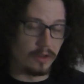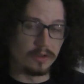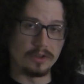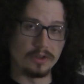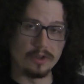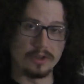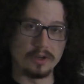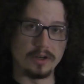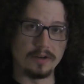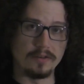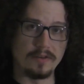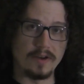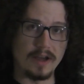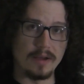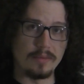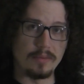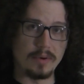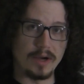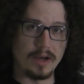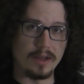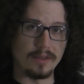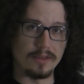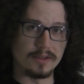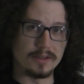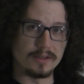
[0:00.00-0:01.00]
that might look
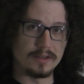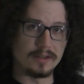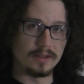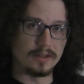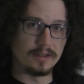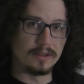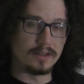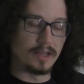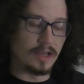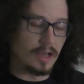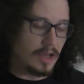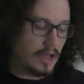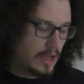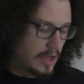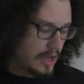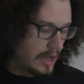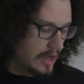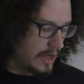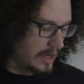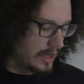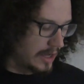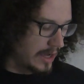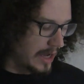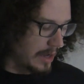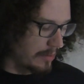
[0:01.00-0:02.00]
like if we were
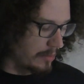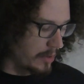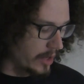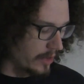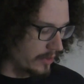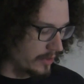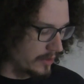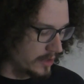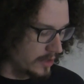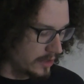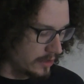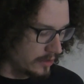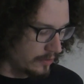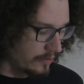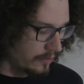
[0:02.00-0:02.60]
to create